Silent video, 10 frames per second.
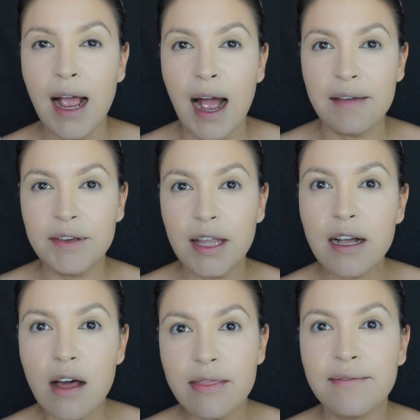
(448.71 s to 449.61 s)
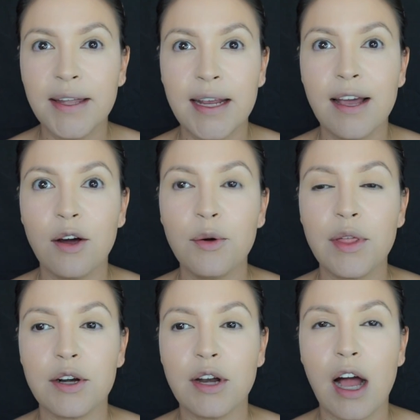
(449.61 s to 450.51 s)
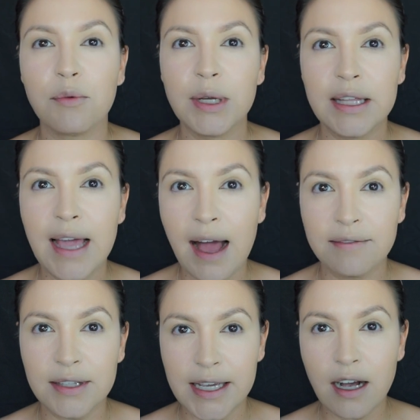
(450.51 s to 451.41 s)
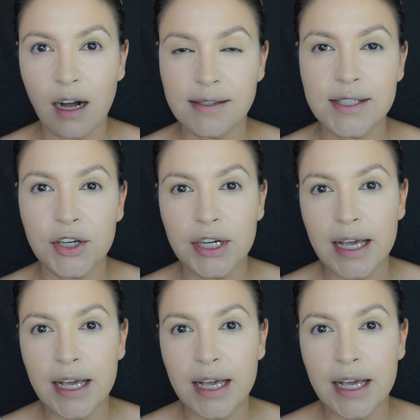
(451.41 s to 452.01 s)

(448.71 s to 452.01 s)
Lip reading: I feel like on the video, they're not really heavily contoured.